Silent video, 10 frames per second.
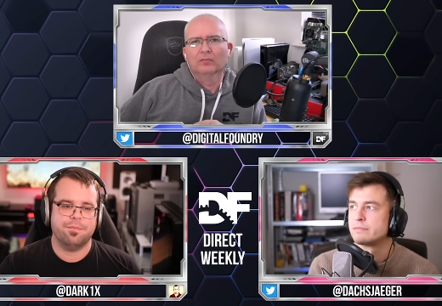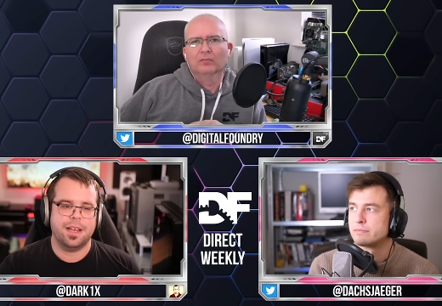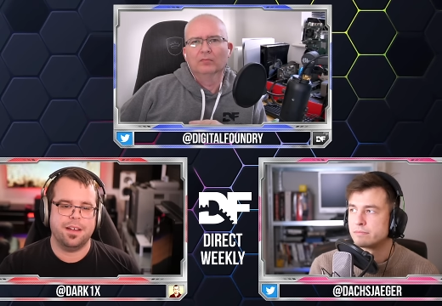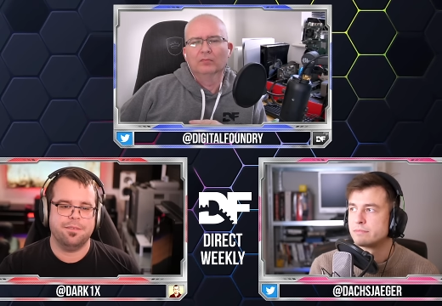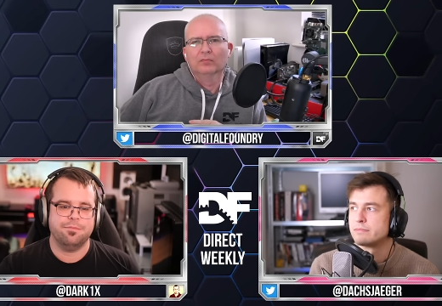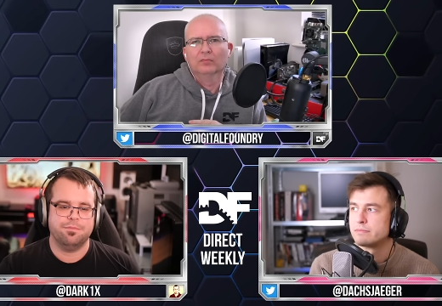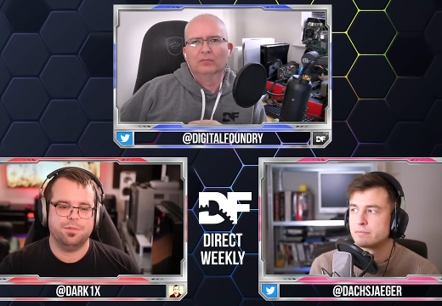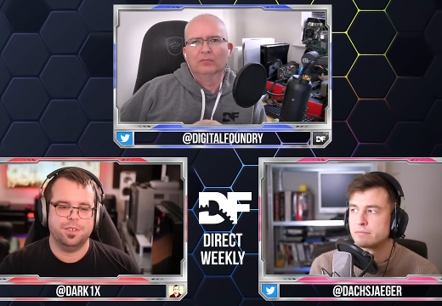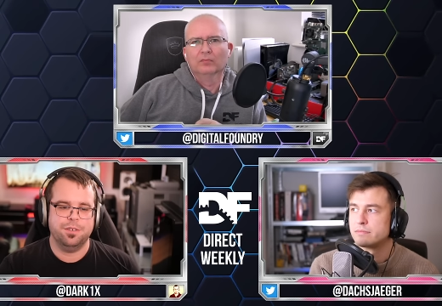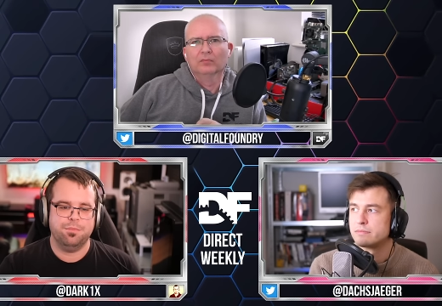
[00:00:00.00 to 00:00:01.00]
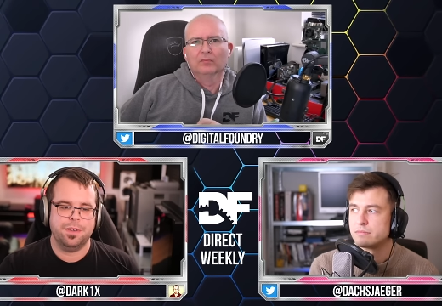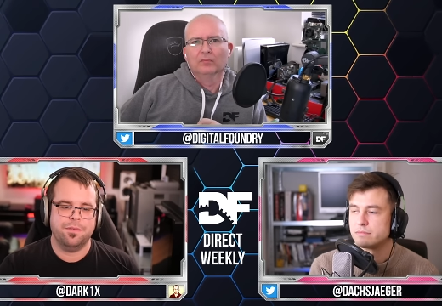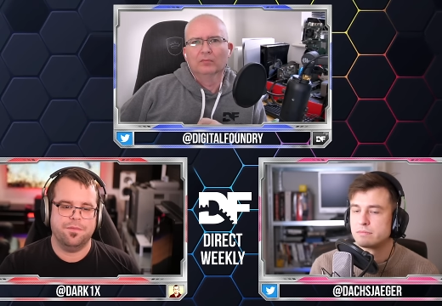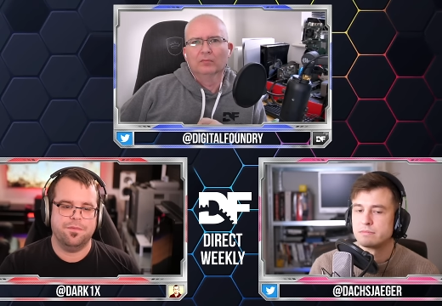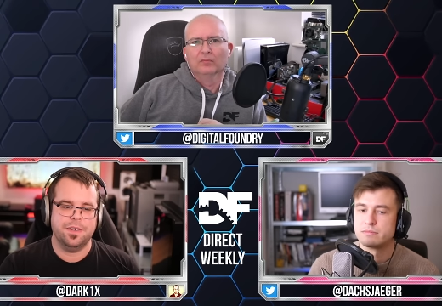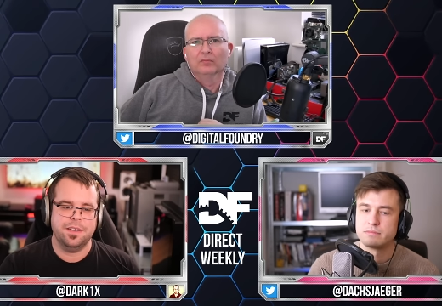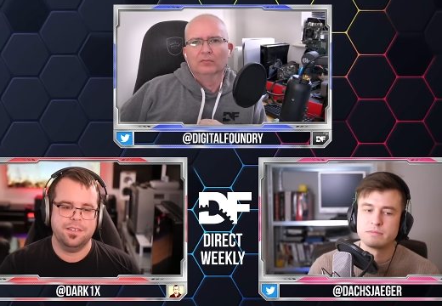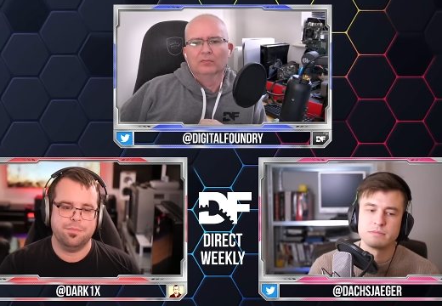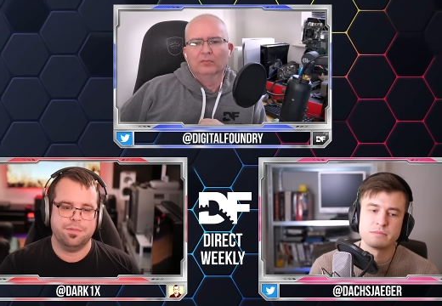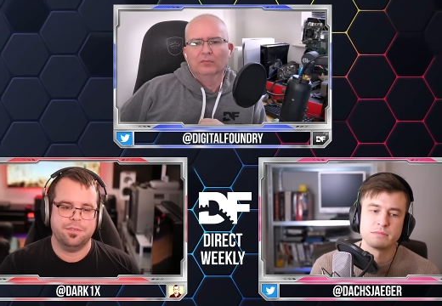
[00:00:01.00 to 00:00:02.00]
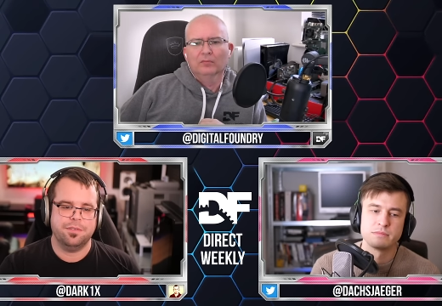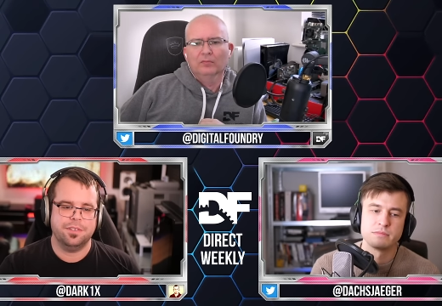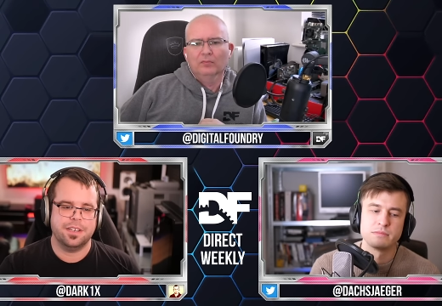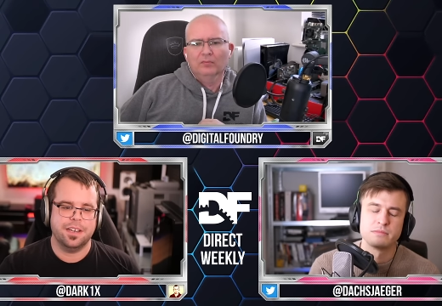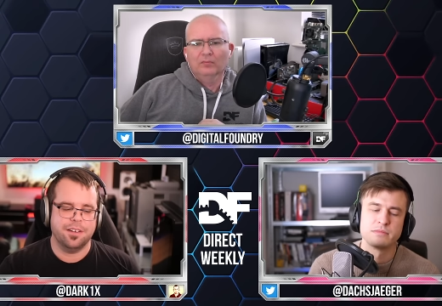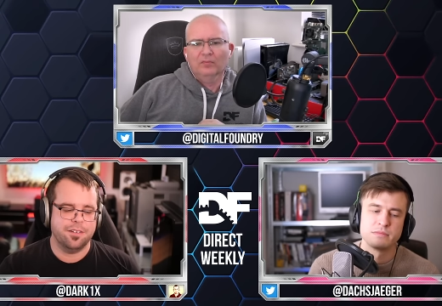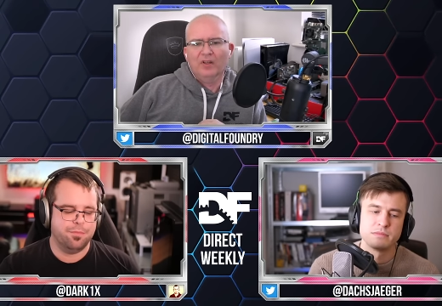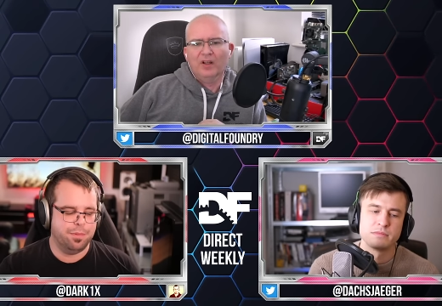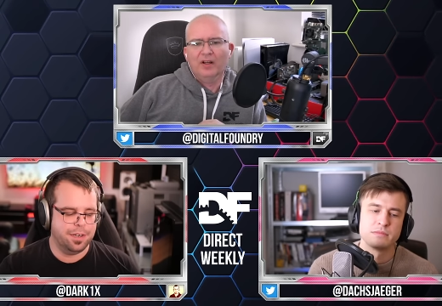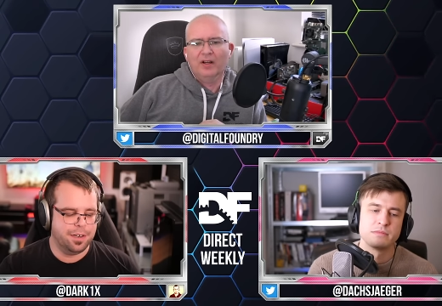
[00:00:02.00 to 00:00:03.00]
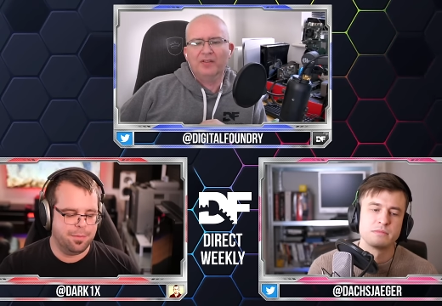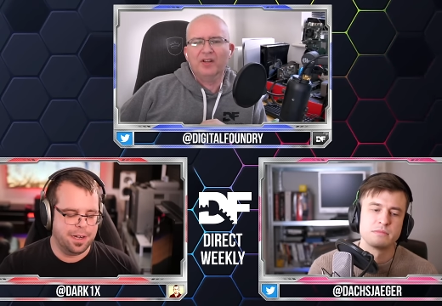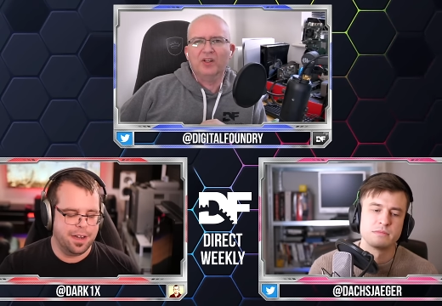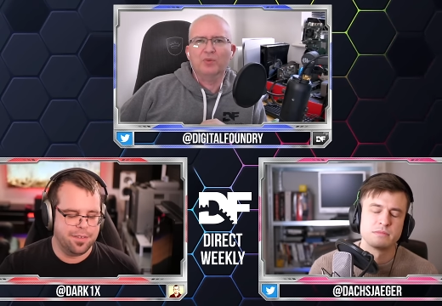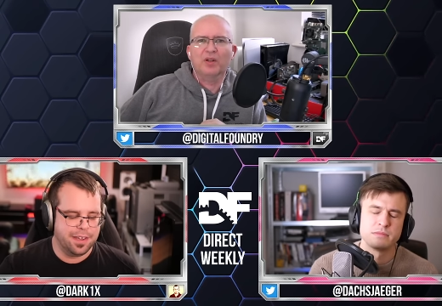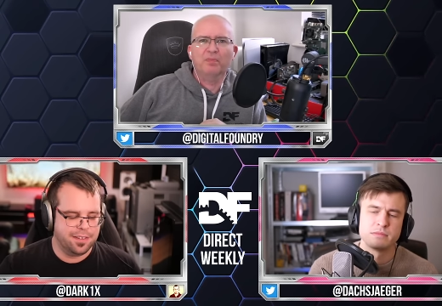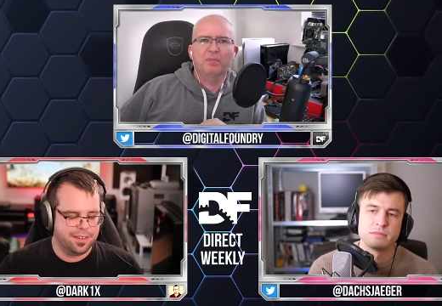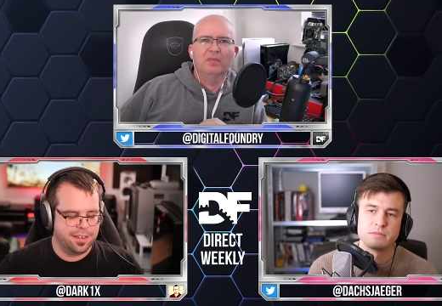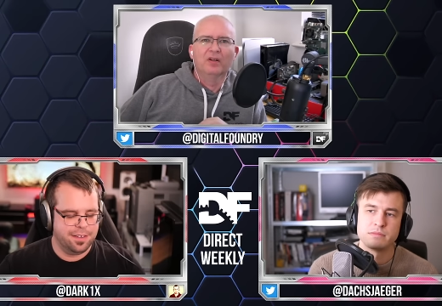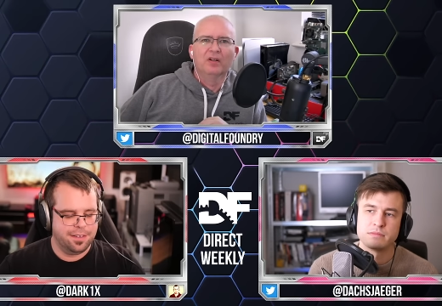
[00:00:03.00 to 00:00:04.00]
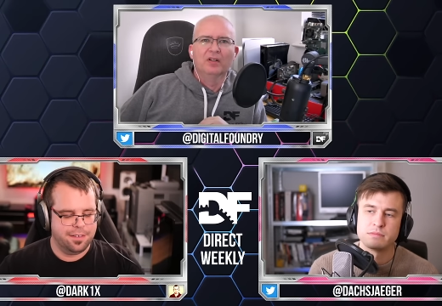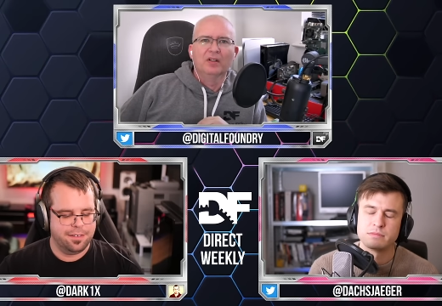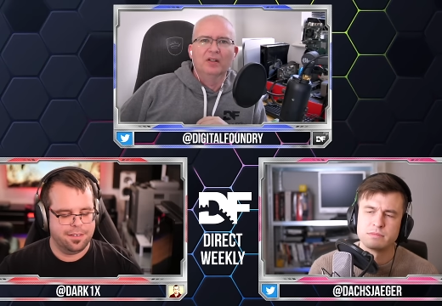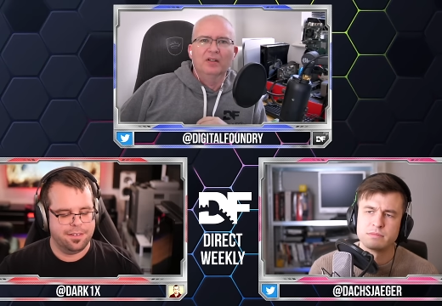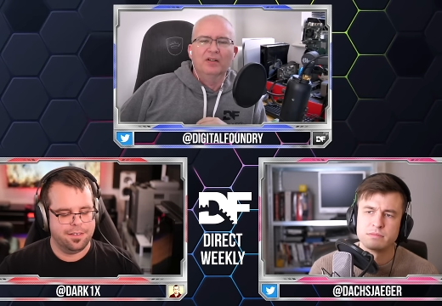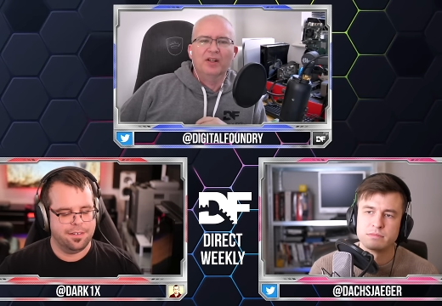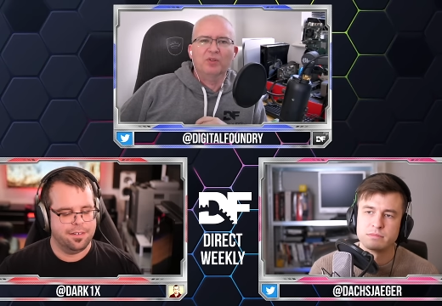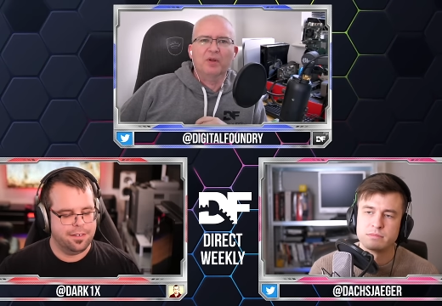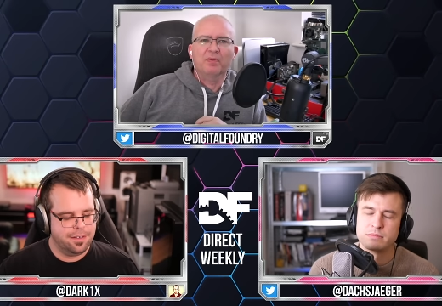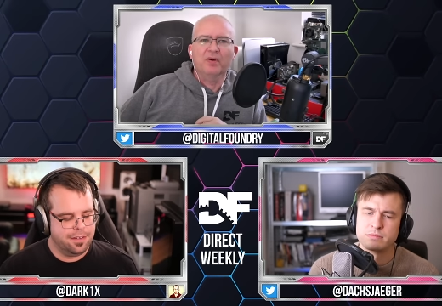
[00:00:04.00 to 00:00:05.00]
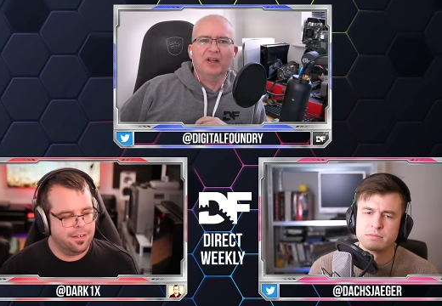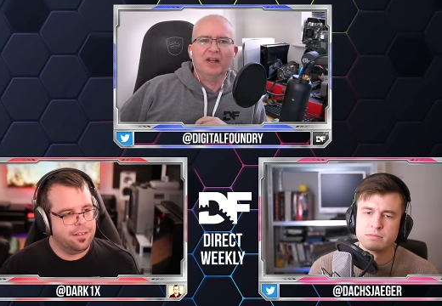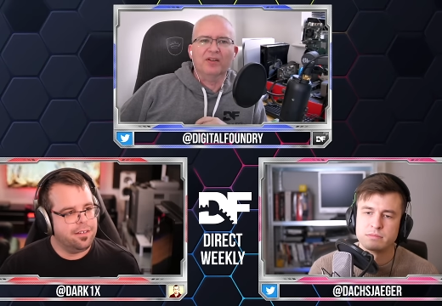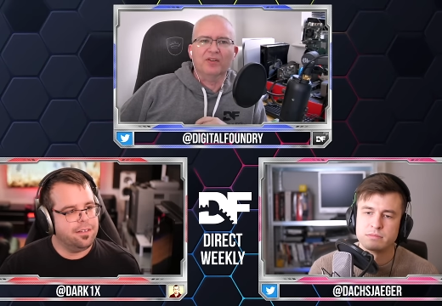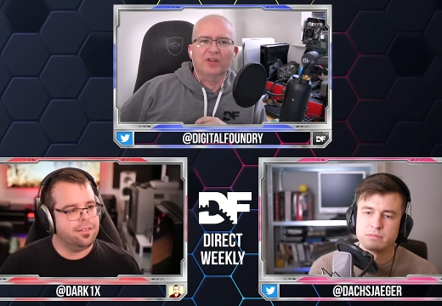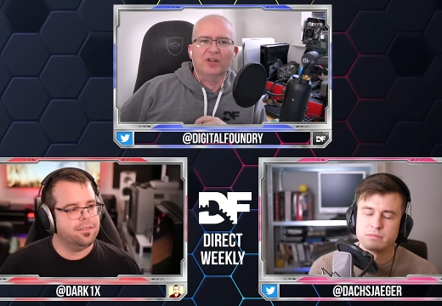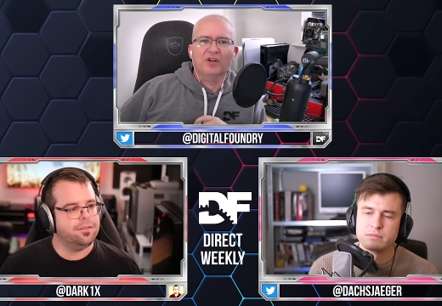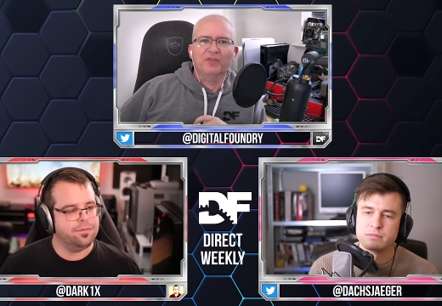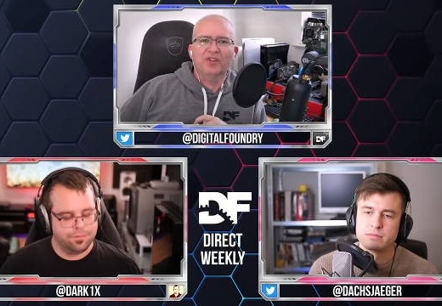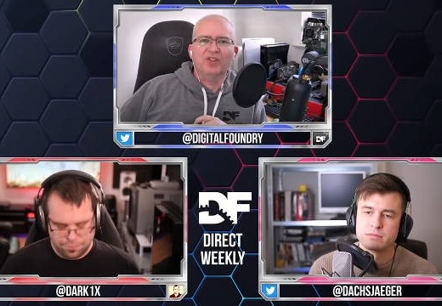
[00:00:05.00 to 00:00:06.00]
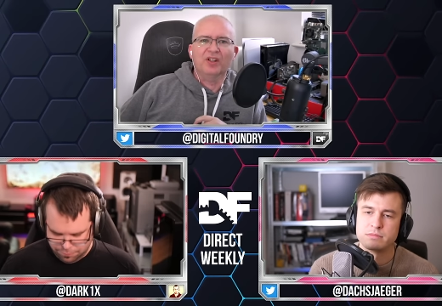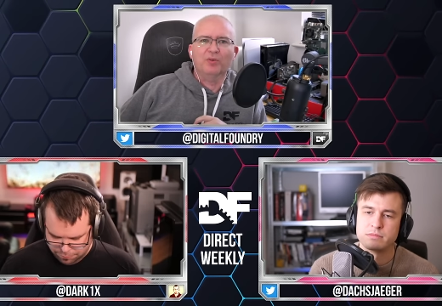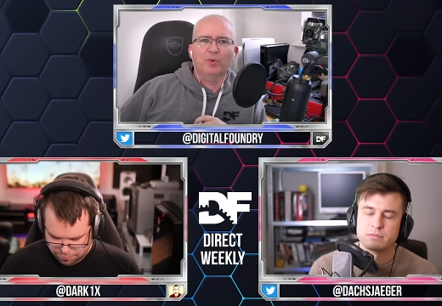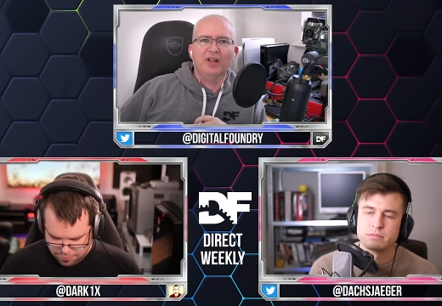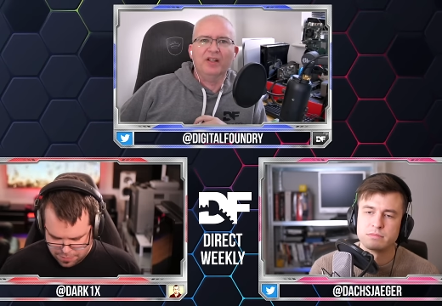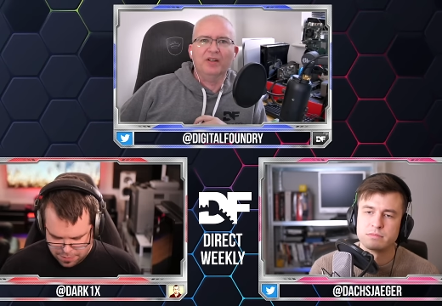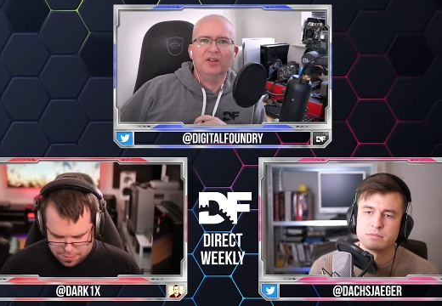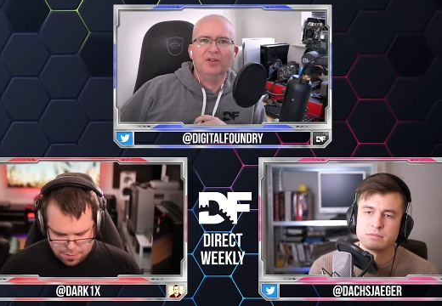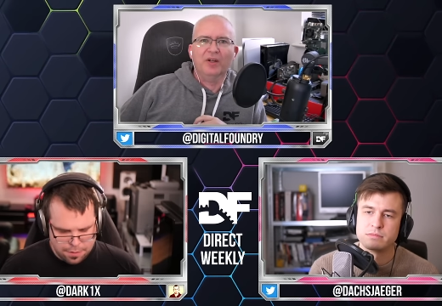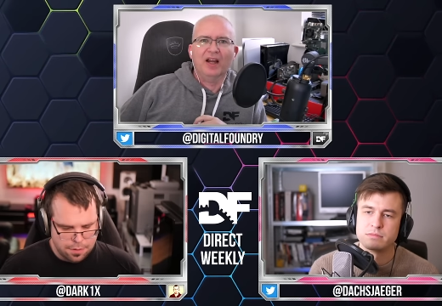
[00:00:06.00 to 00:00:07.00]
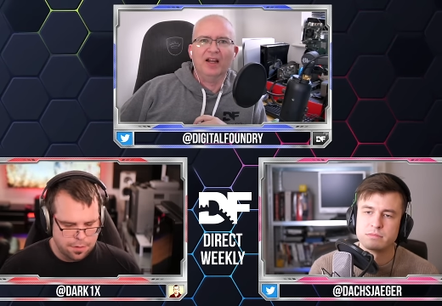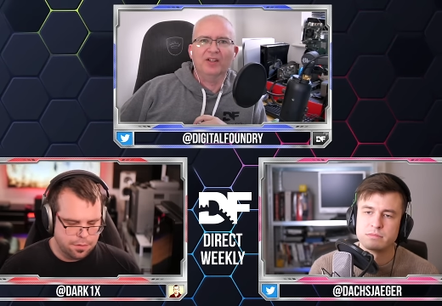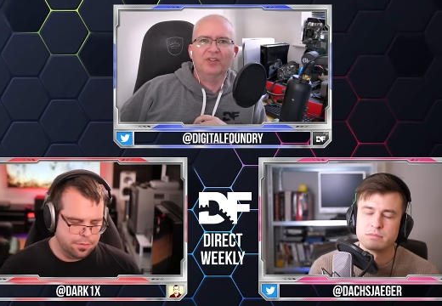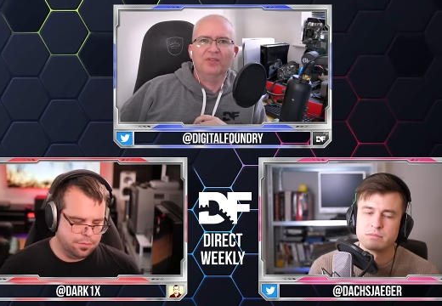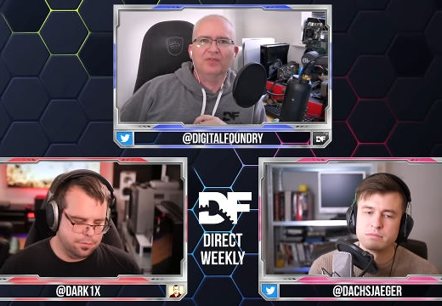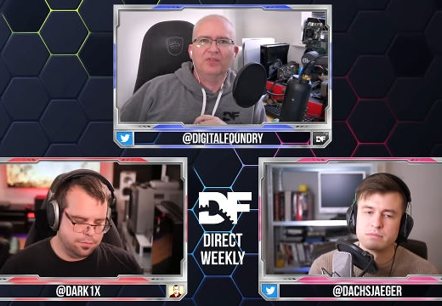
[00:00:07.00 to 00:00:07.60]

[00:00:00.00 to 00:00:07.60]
Speaker 1: that should be feasible here. But yeah, I, I mean, obviously,
Speaker 2: I think it's worth pointing out that the obviously the Wii U had